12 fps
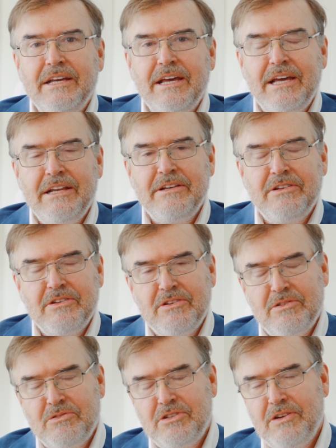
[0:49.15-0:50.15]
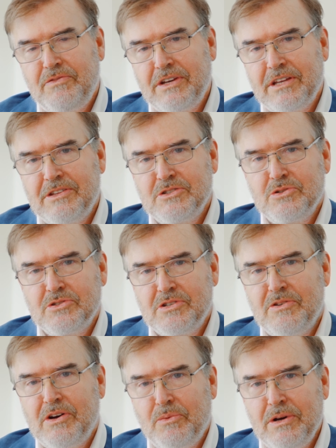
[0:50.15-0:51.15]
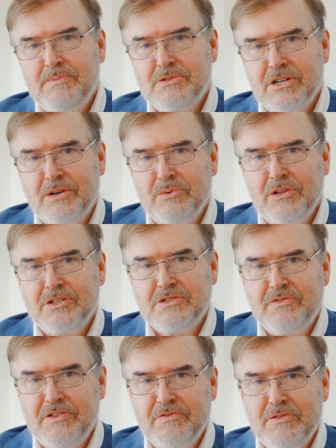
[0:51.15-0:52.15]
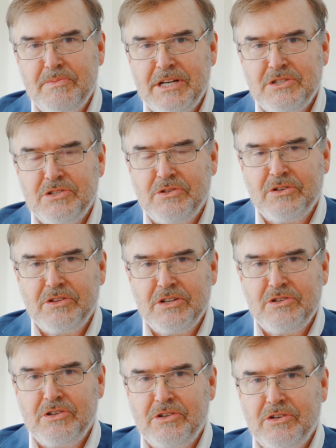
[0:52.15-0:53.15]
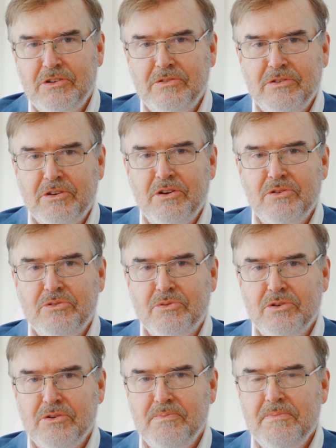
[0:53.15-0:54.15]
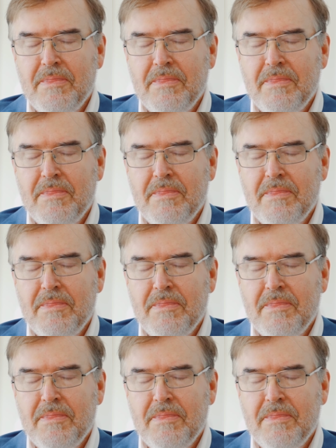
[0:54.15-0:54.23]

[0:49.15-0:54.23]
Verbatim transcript: And don't forget, there's also our website with lots of information on that you can go through.